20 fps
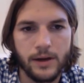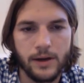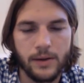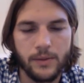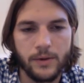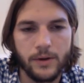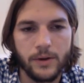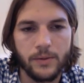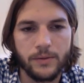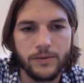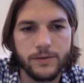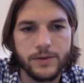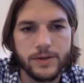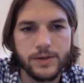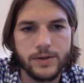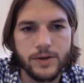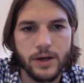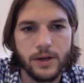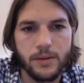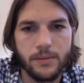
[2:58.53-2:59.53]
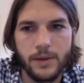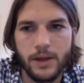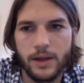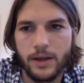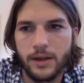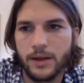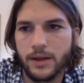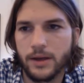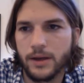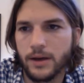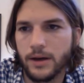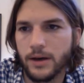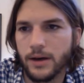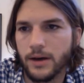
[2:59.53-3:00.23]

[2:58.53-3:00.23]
We've just tried to make